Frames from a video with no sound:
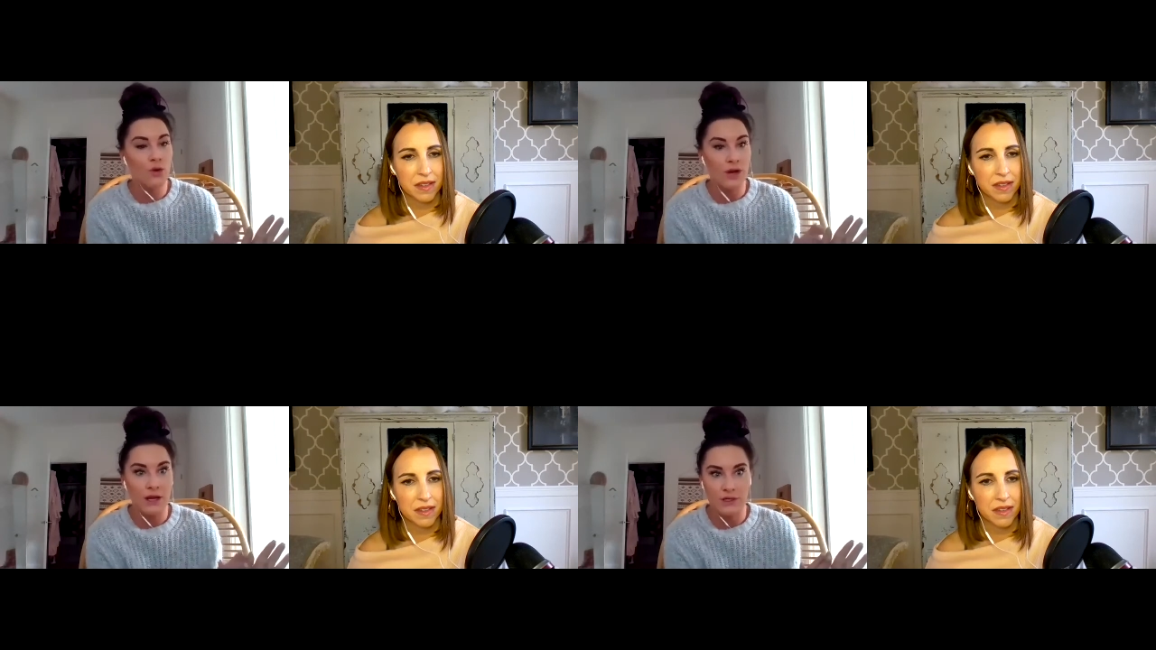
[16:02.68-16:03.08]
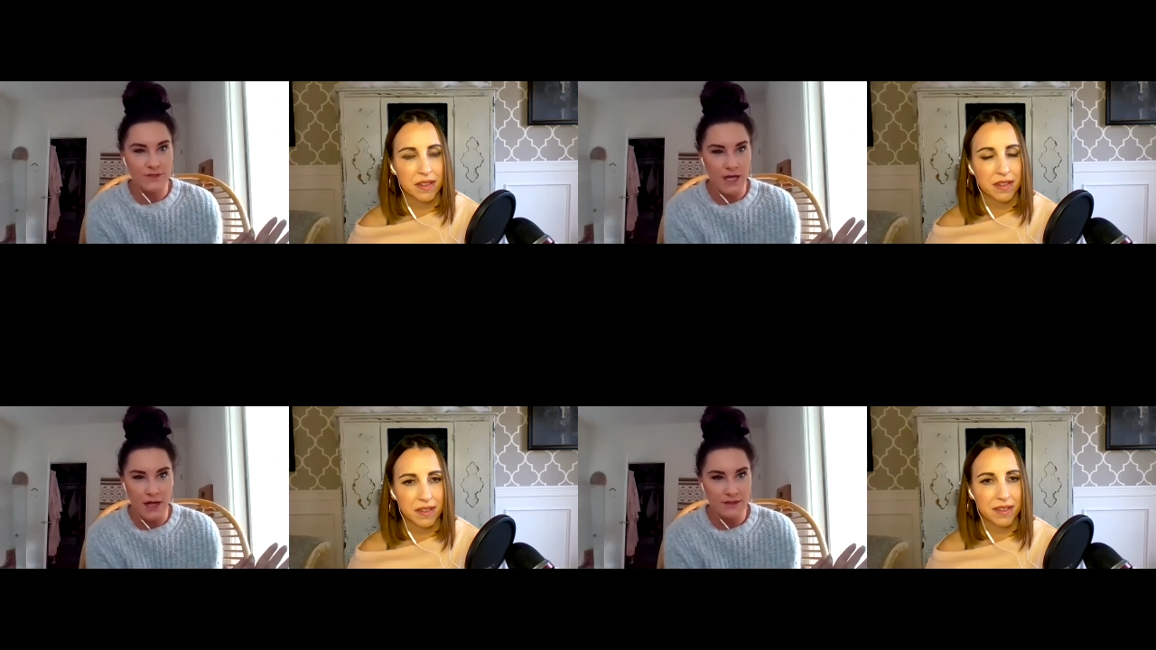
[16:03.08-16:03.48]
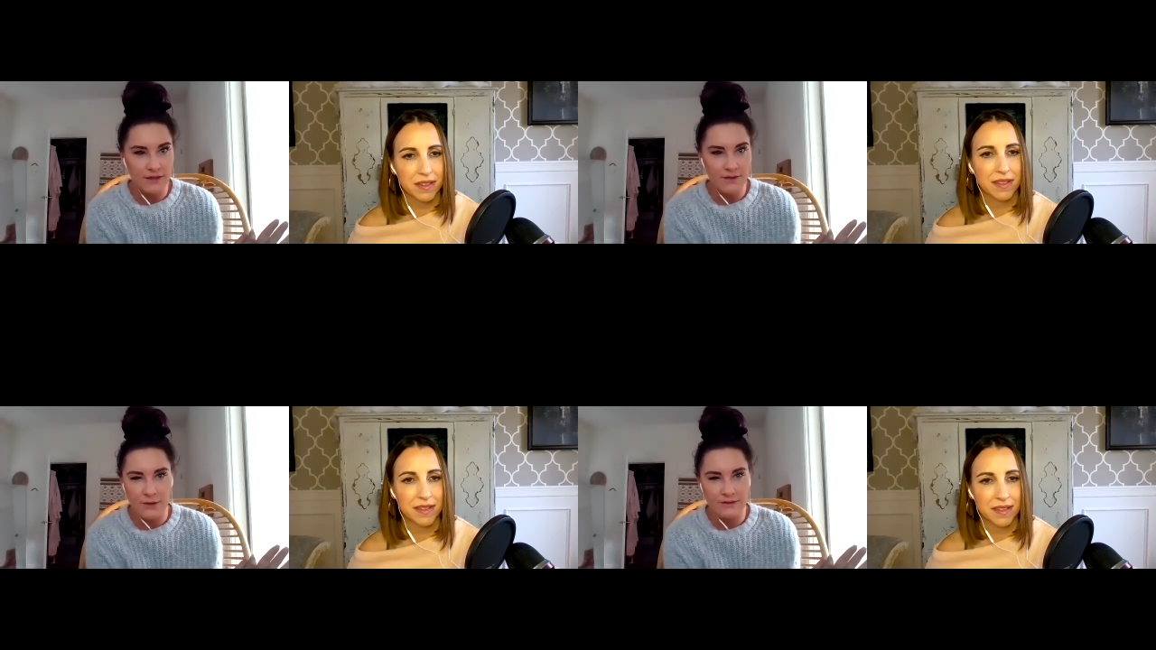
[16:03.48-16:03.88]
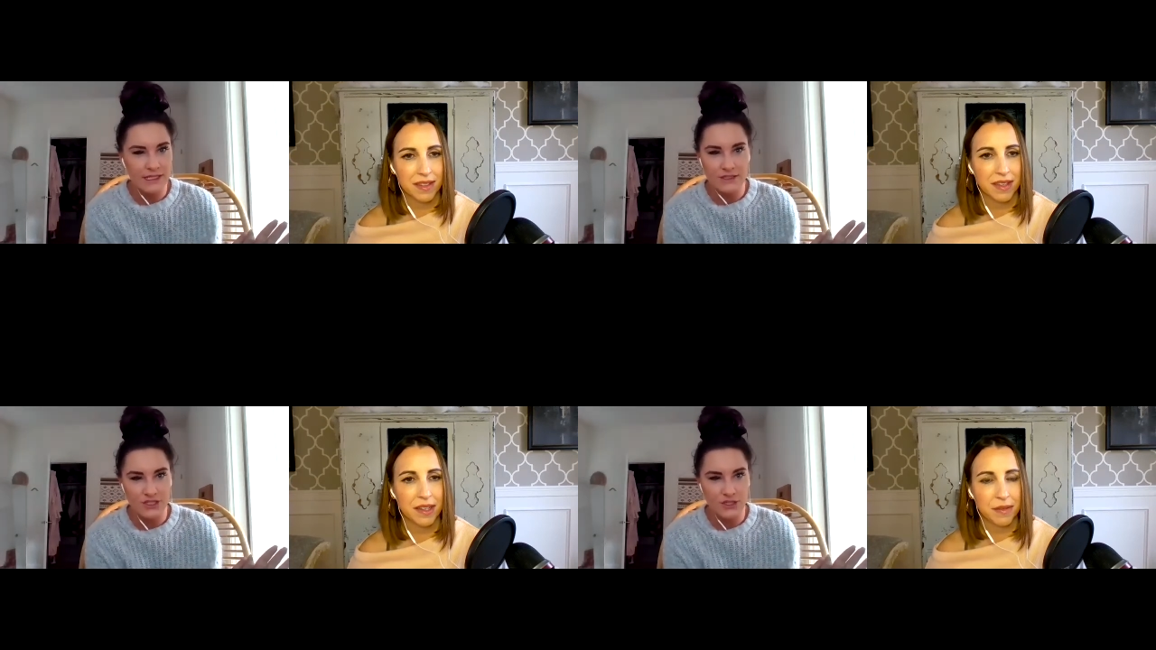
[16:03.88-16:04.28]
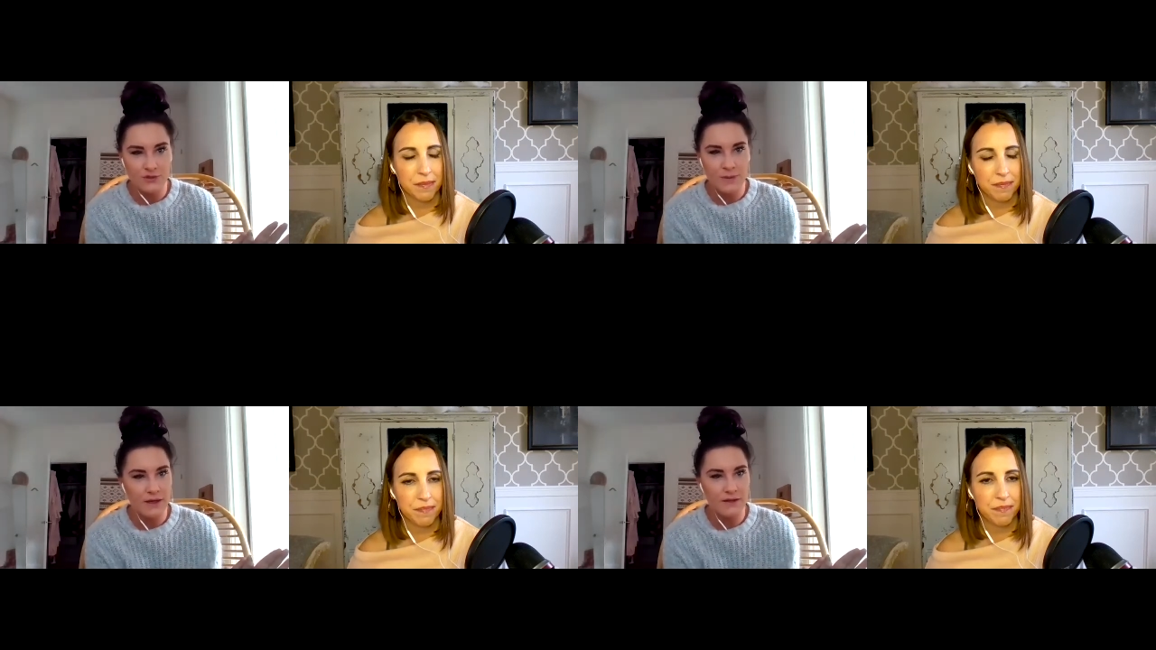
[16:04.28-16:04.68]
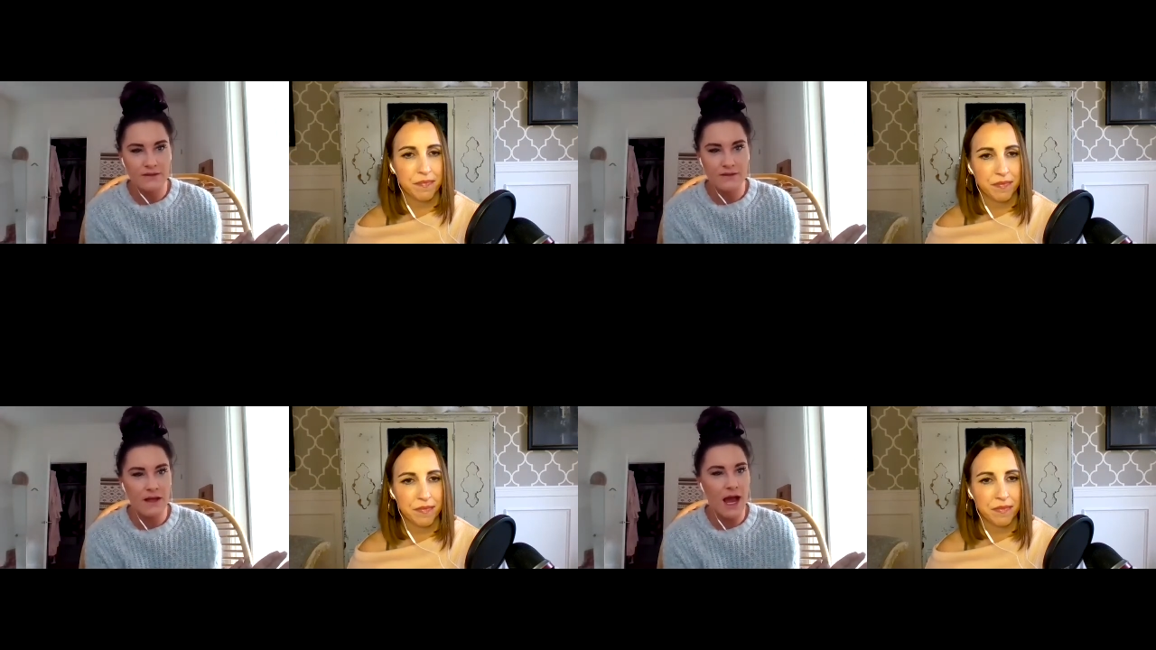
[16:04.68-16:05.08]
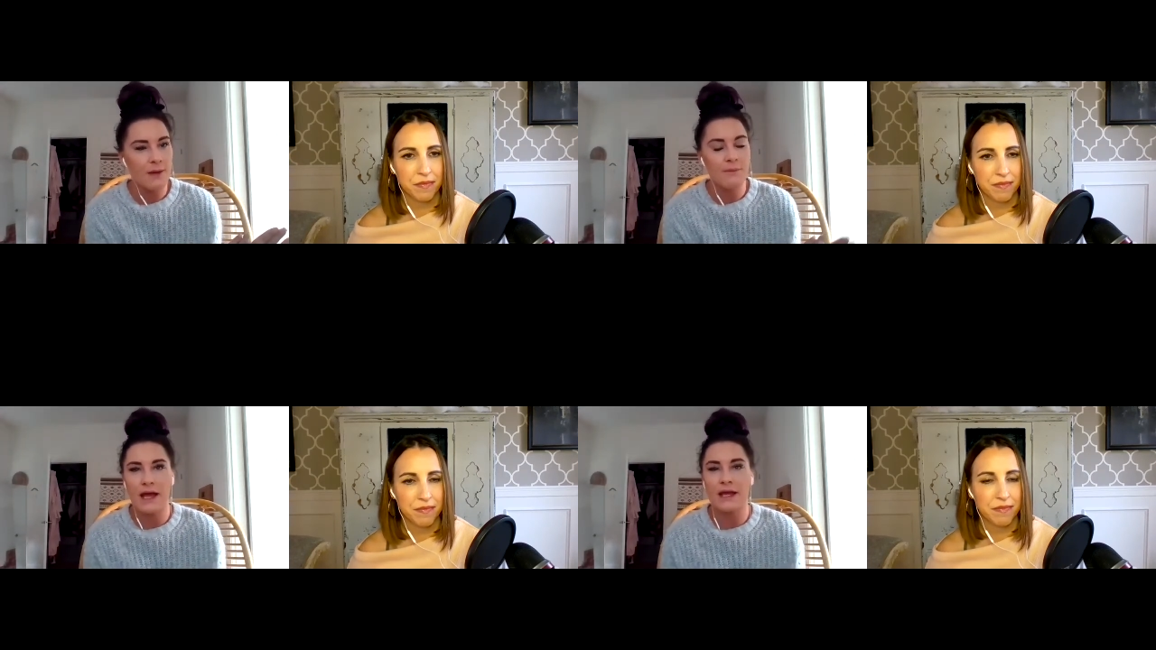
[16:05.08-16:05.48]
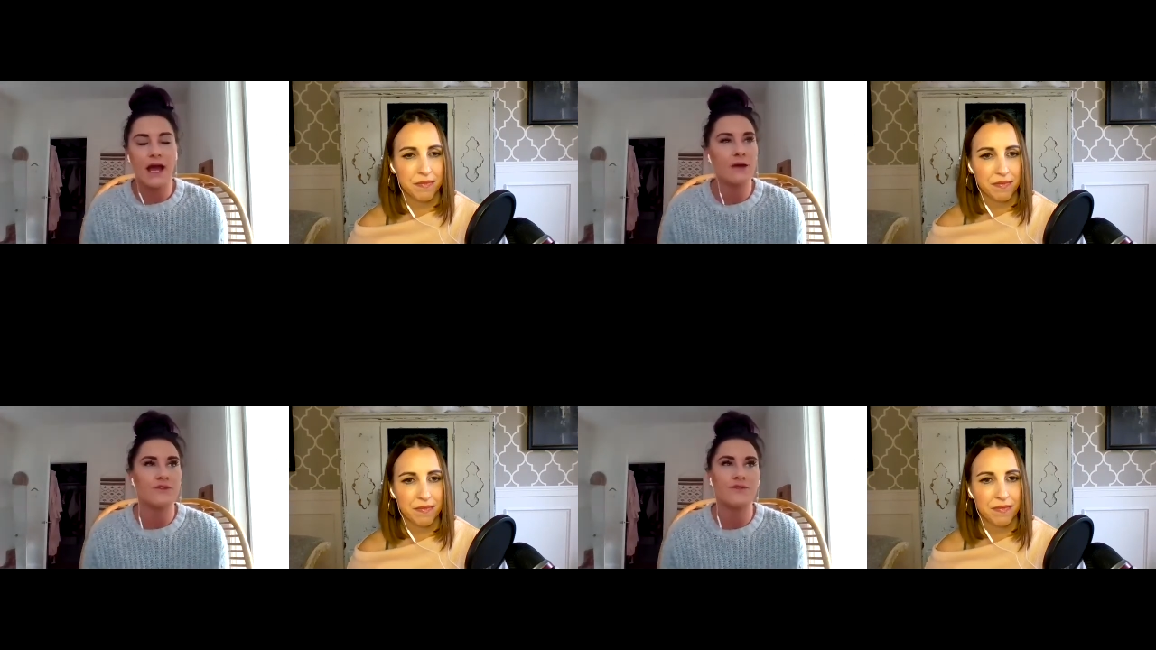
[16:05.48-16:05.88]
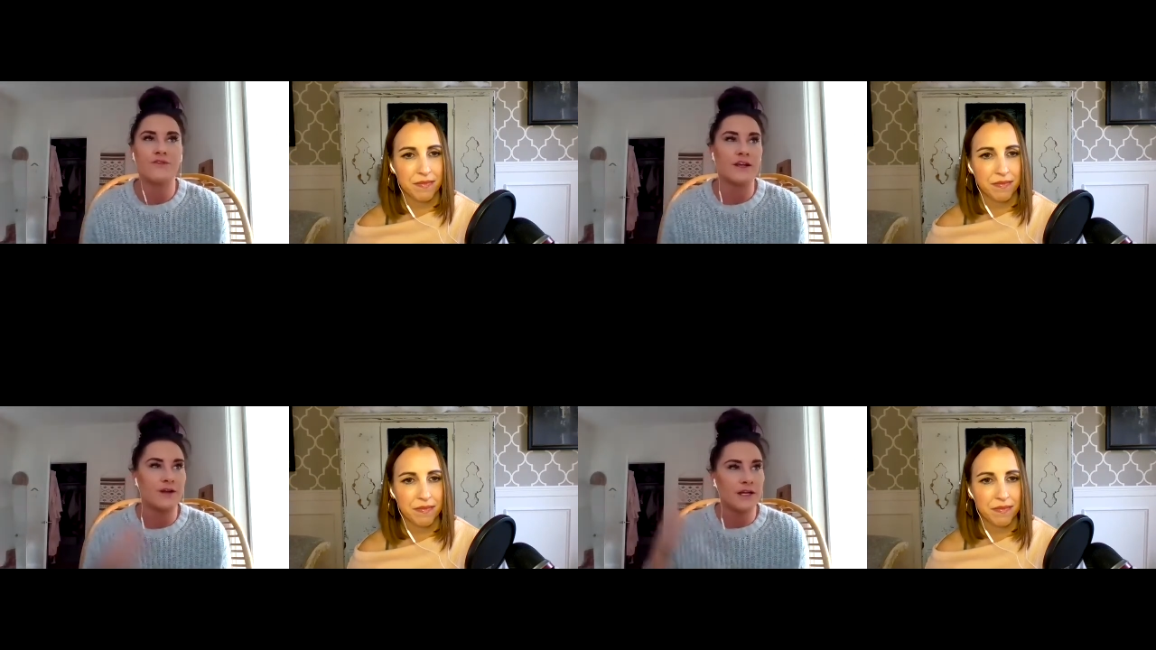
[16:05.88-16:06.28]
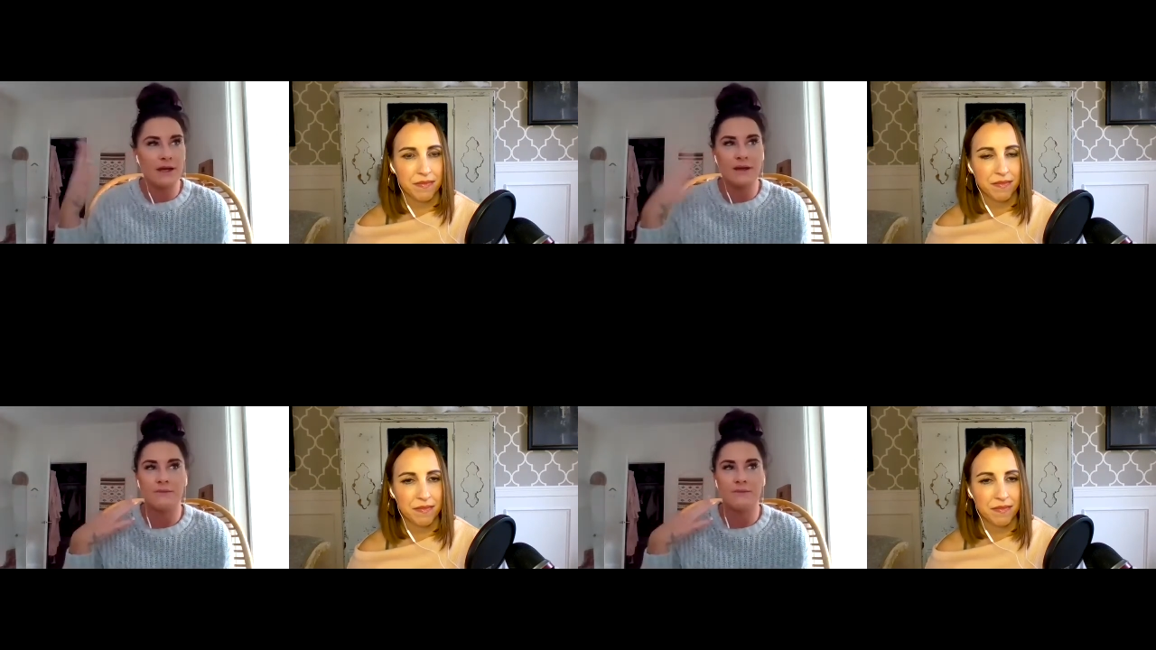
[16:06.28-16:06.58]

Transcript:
Speaker 1: what i would have done if i was in his shoes yeah. because my i was very my